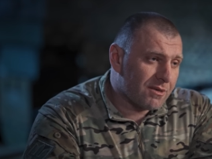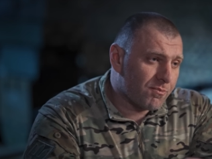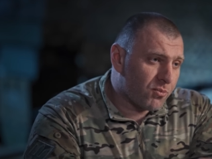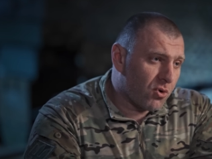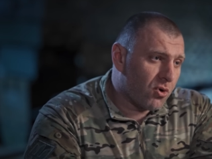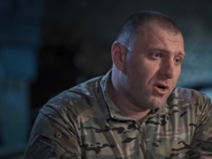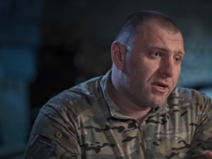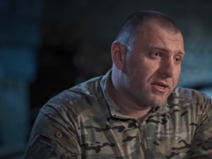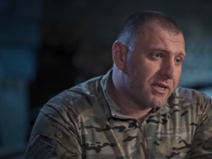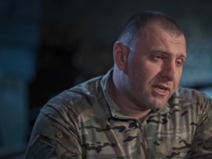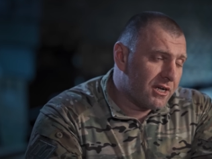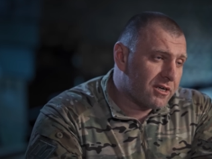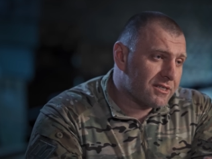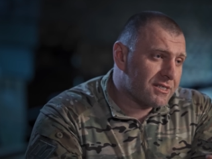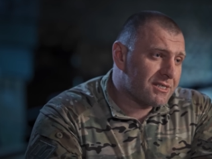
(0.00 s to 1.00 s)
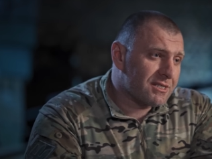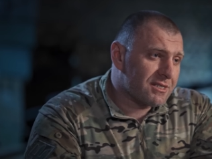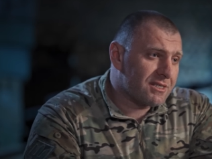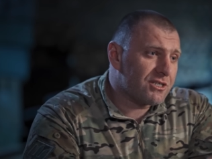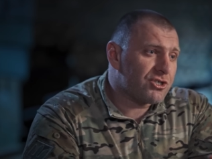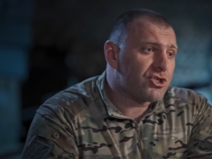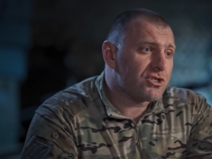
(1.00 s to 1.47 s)
destroyed by
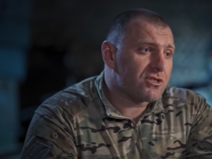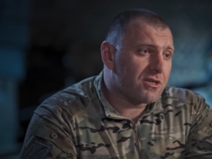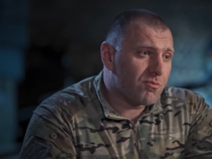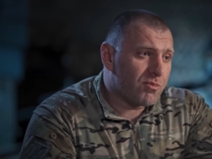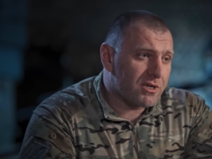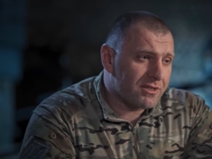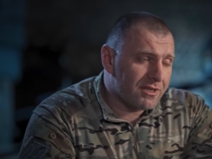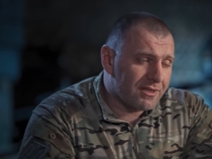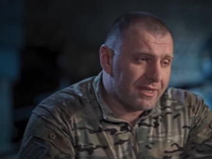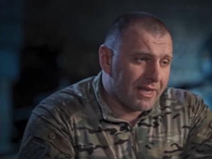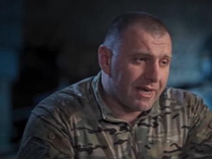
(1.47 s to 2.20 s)
attack drones.